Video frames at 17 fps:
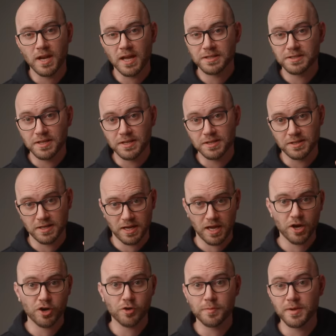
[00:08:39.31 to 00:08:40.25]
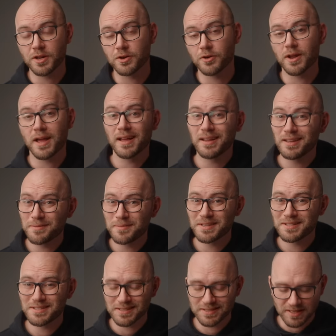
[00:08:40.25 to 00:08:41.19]
next is Karabiner
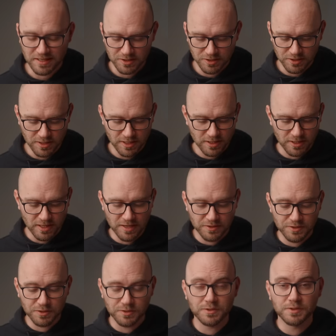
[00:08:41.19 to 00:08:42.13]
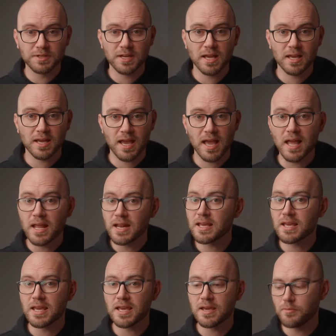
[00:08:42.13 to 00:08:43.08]
Elements. Essentially, it allows you to take
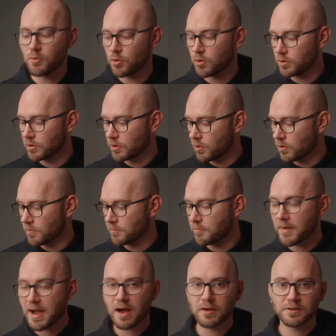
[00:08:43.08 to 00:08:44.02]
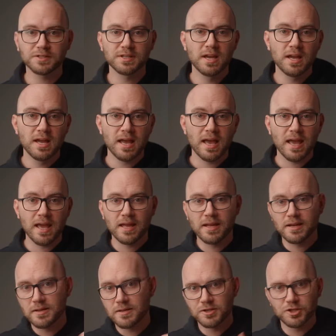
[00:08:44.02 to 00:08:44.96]
any keyboard or mouse
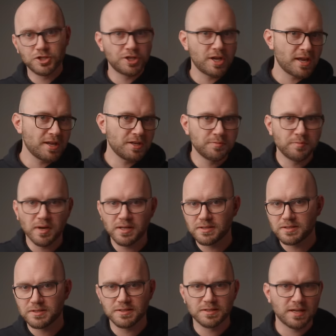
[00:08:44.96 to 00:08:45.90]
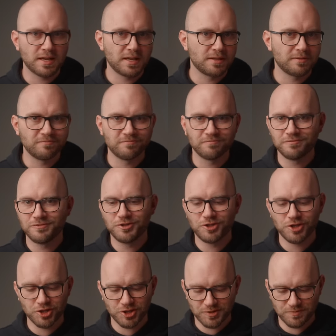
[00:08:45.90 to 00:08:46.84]
and change buttons and
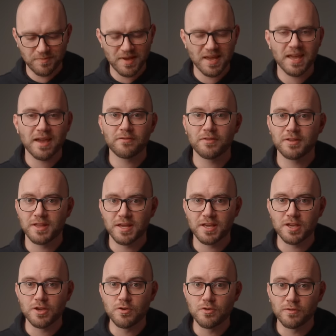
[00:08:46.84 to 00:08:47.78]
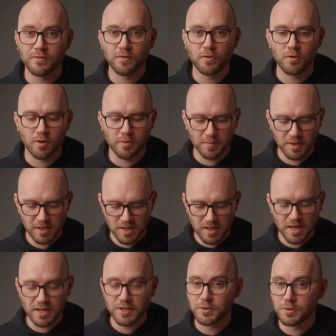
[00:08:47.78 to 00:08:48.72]
just make everything uniform
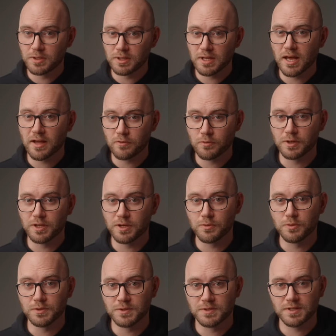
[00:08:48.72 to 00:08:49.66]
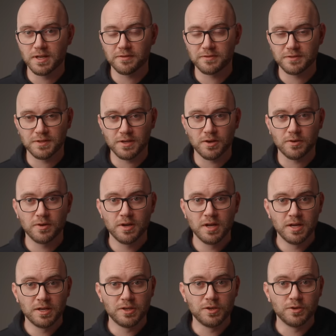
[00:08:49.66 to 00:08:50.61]
and do a lot of really cool stuff. So
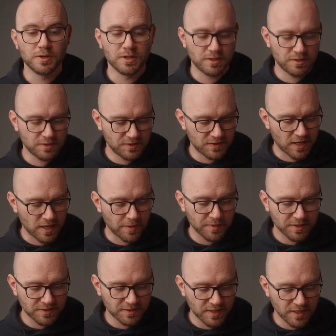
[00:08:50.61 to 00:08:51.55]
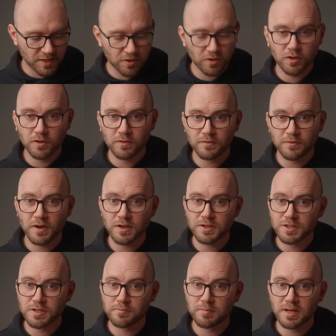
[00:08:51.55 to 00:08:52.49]
you can set up a single
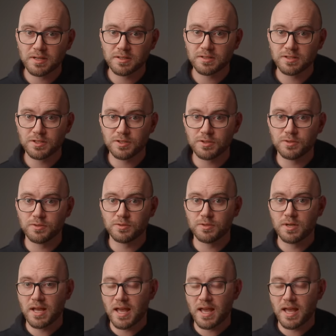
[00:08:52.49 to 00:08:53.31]
function button to